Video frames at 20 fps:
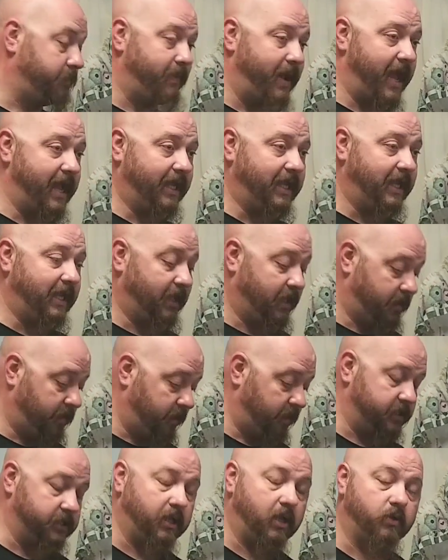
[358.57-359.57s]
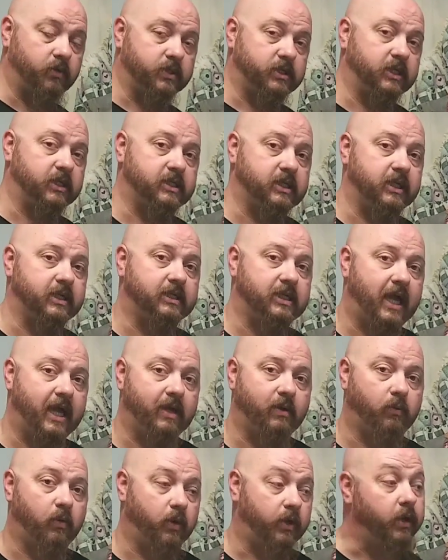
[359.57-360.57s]
it back in as long as it's in
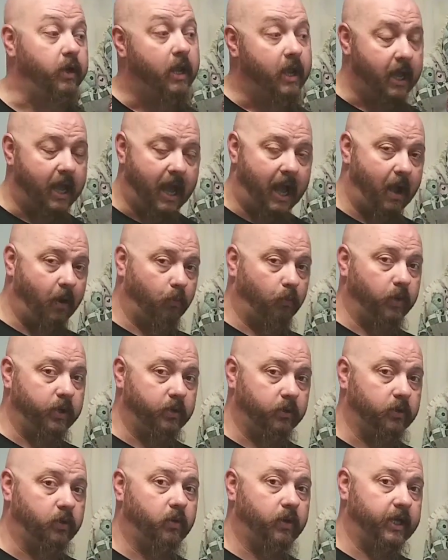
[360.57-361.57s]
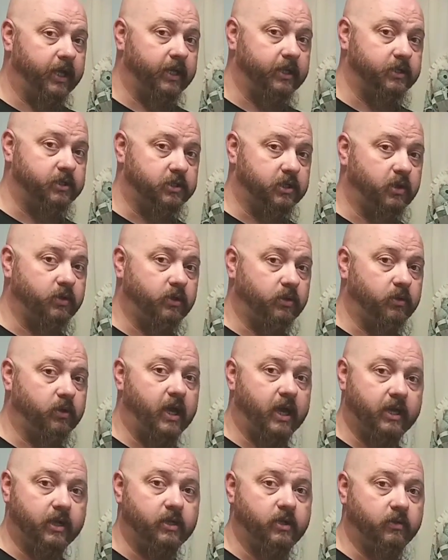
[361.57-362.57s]
tank water. I will go ahead and show you
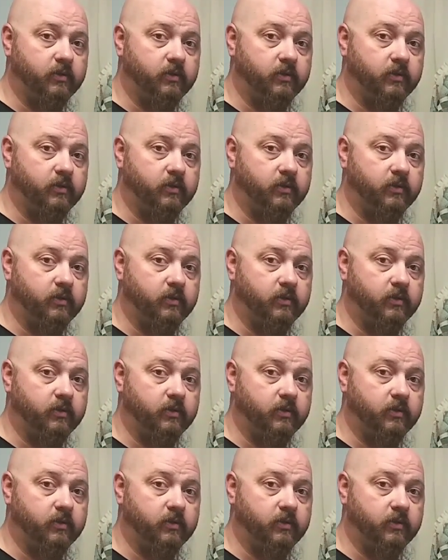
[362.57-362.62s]
how to